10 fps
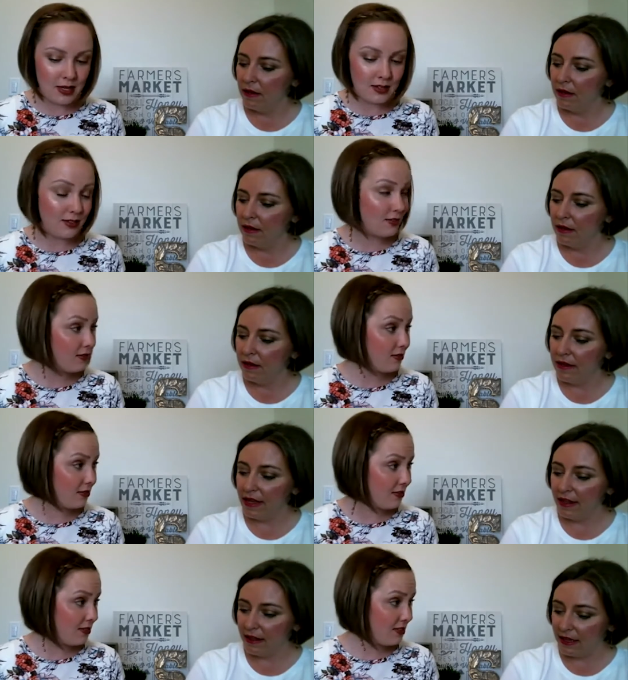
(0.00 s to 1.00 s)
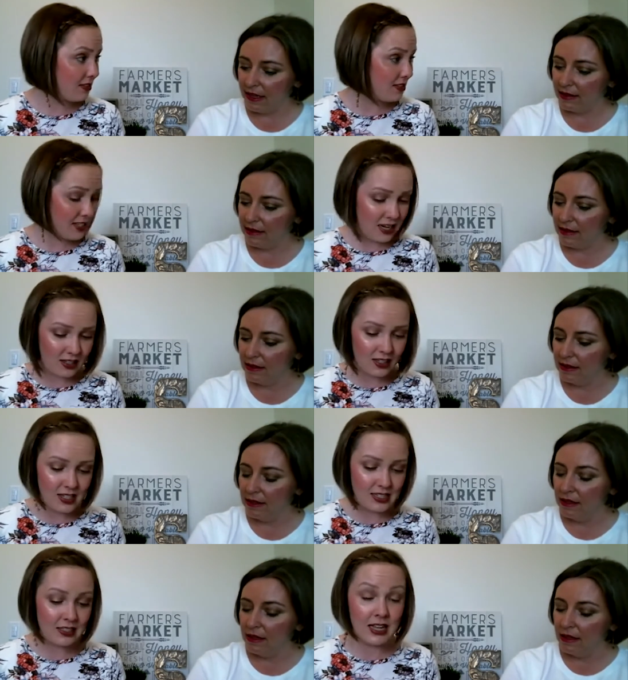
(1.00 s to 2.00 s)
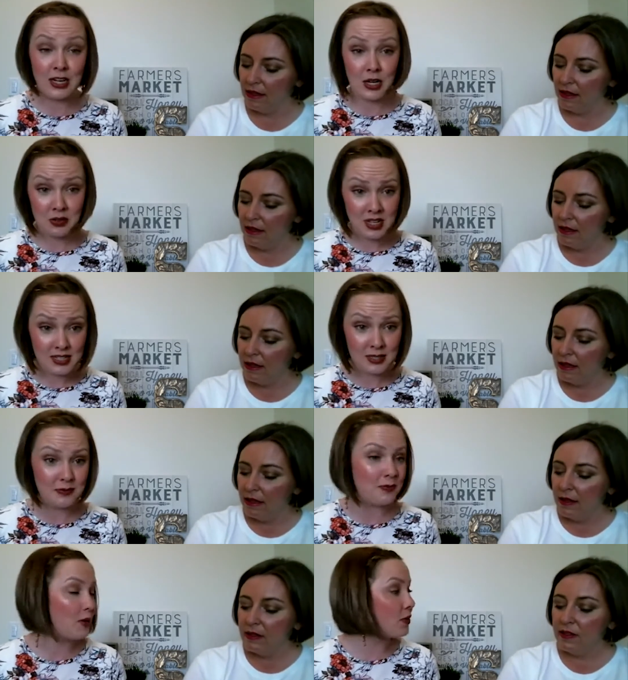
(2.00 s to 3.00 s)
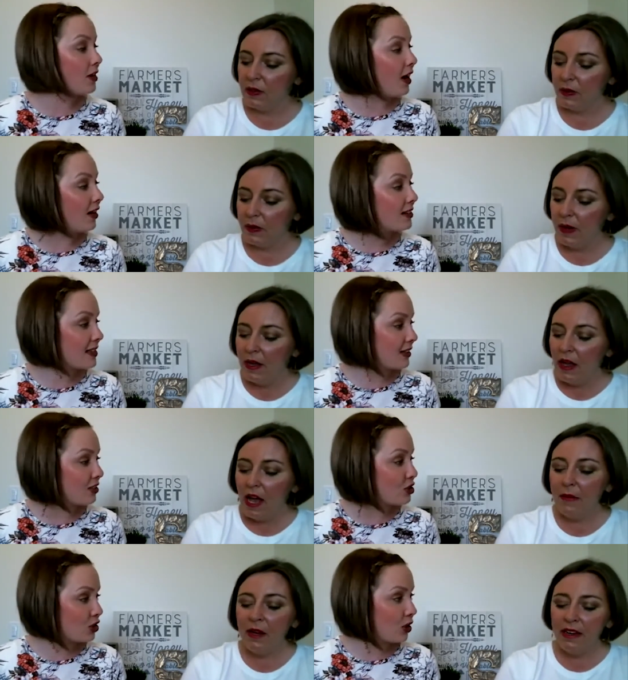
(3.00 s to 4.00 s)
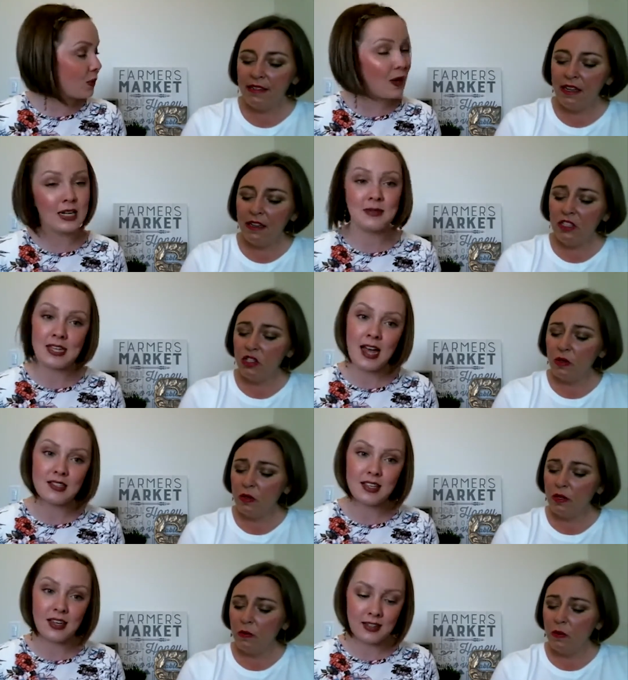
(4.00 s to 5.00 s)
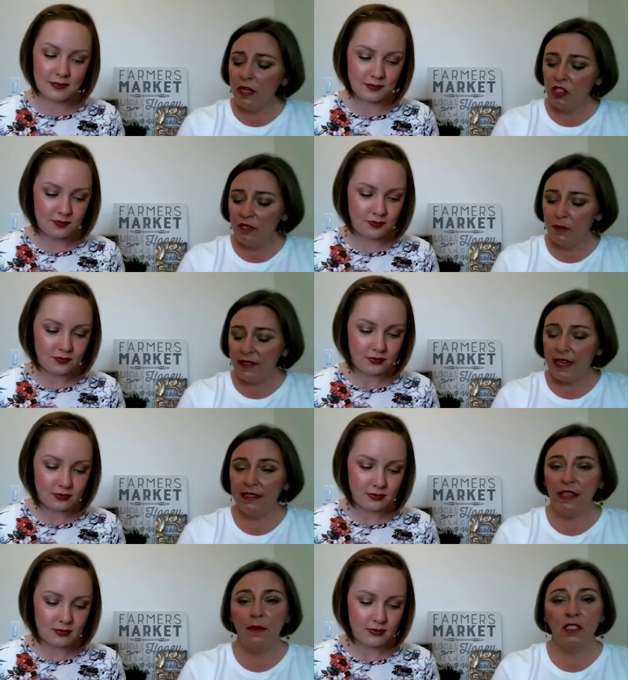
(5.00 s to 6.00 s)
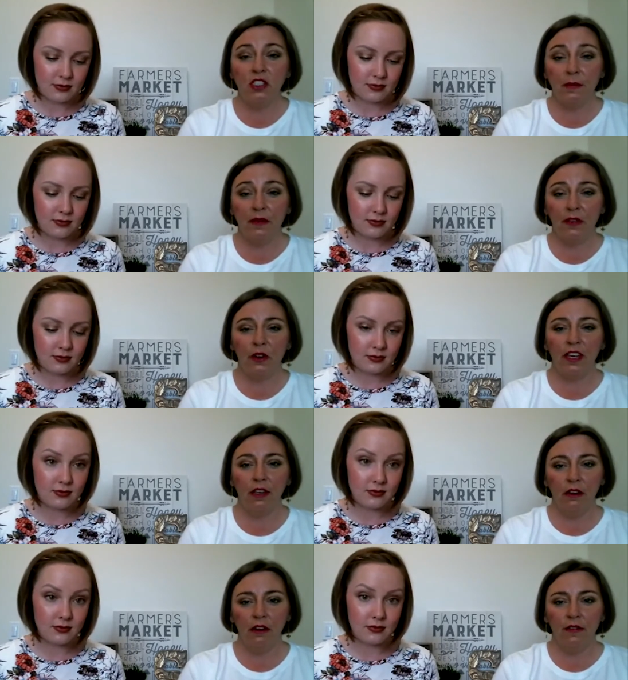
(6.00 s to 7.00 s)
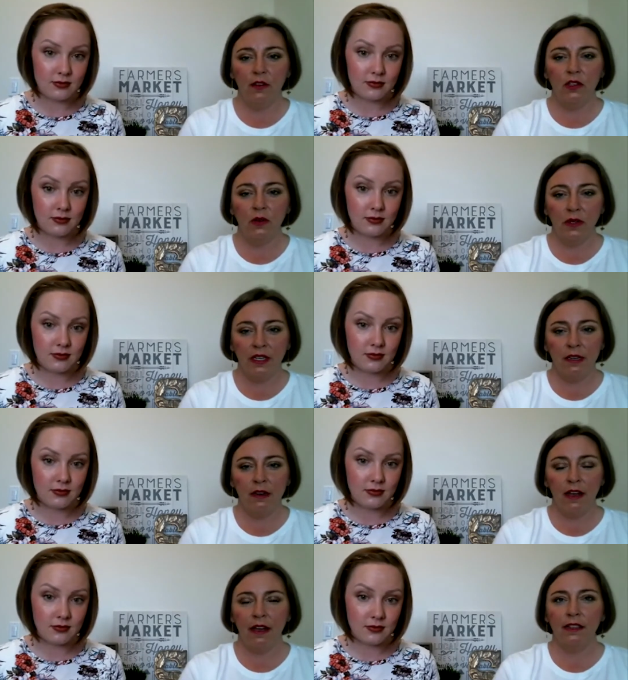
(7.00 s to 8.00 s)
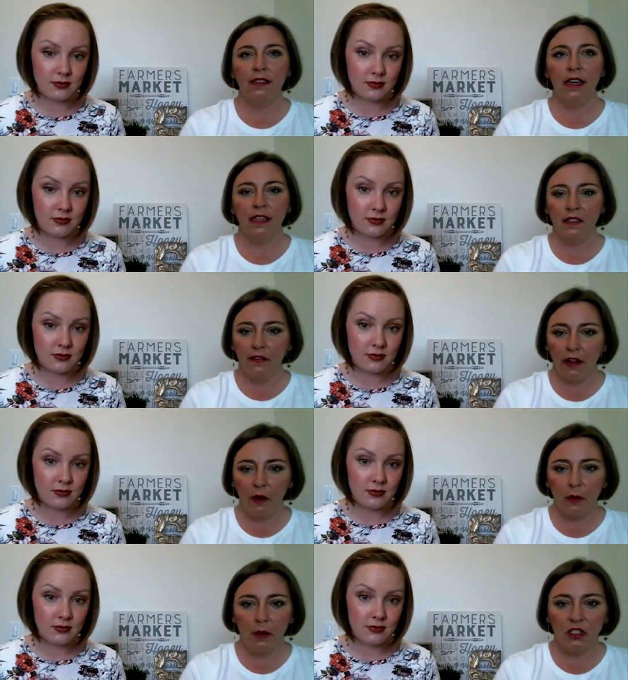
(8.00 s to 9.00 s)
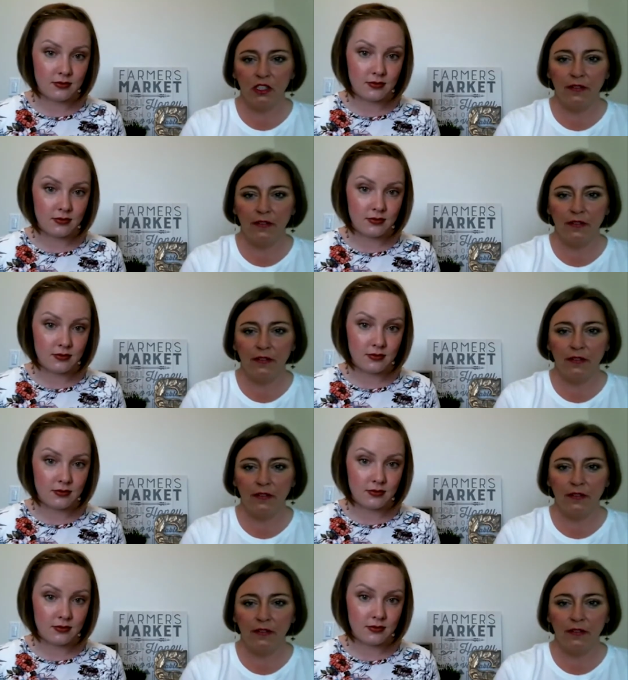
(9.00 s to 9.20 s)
Speaker 1: maybe daylilies. Daylilies and gladiolas, but
Speaker 2: we're not exactly sure. I'm not exactly sure what Jim was asking, but Jim, if you're here, if you tune in, I did ask a follow-up